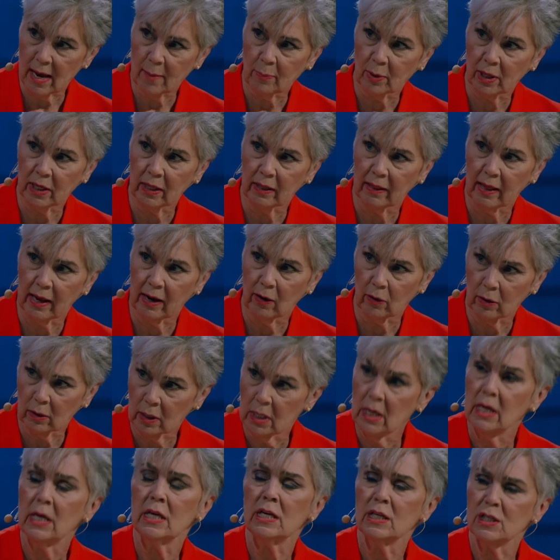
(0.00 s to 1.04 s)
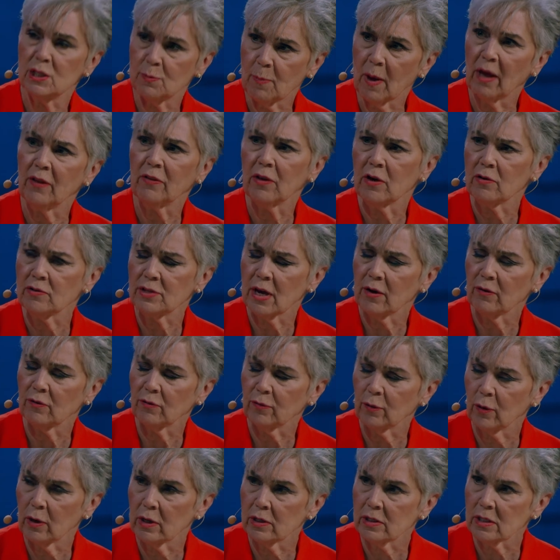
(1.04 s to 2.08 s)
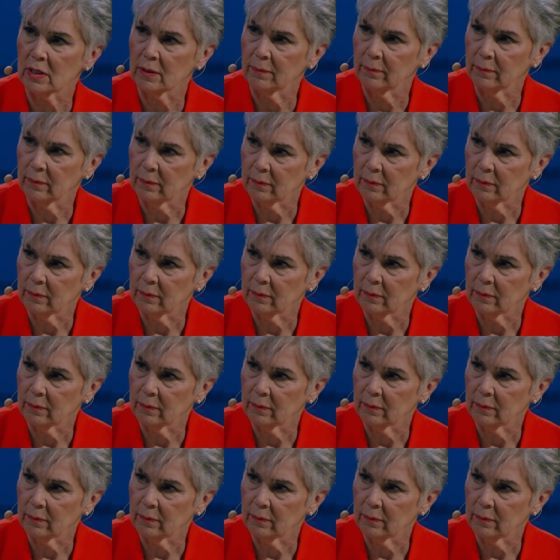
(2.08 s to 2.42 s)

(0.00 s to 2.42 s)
happening there. Spell those out for us.